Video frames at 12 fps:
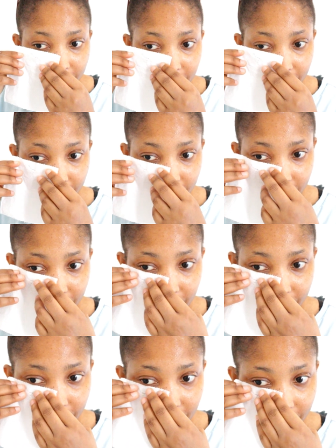Now you
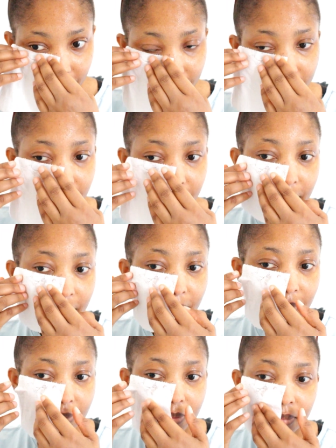want to
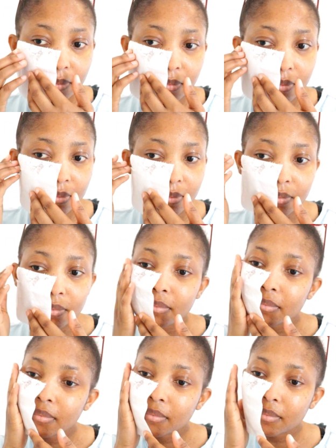apply it in
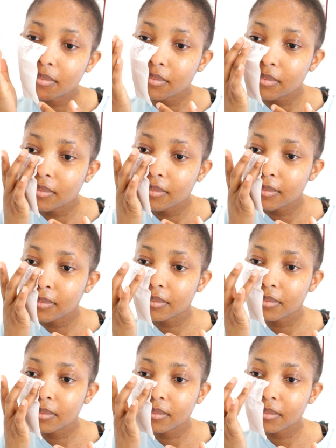sections.
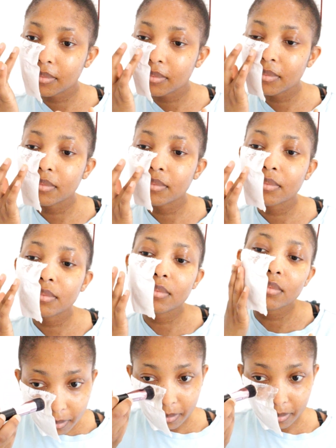So
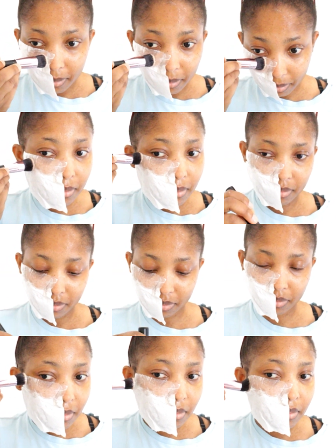this is how I
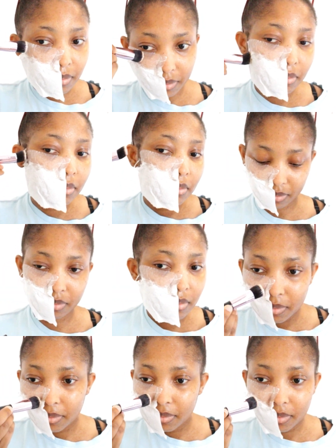worked my
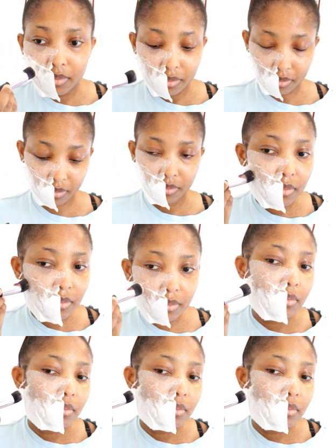way around it.